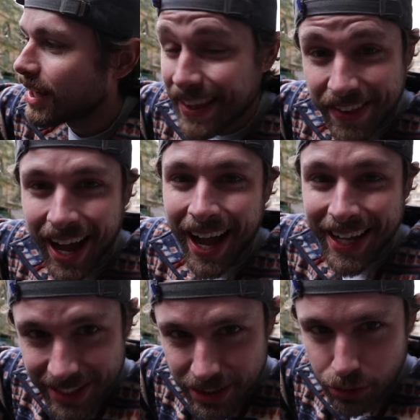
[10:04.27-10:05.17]
In the
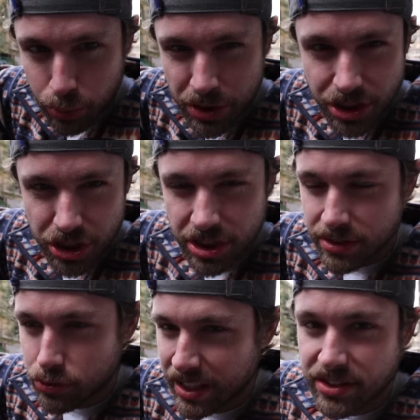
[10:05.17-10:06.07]
Aish, which just
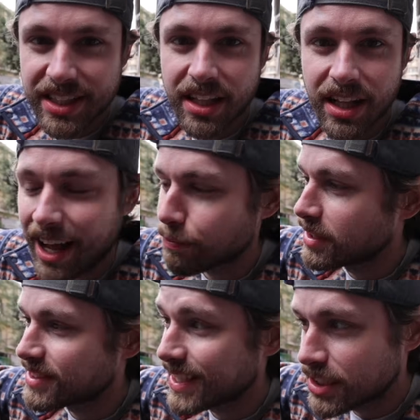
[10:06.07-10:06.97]
translates to life, but
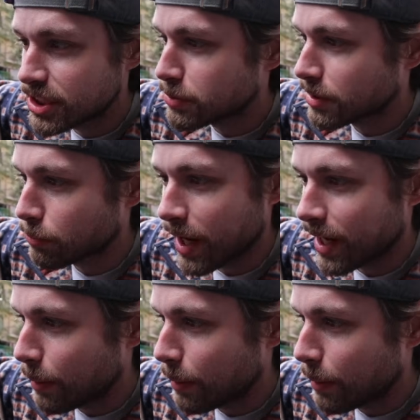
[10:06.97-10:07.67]
is the Egyptian bread. I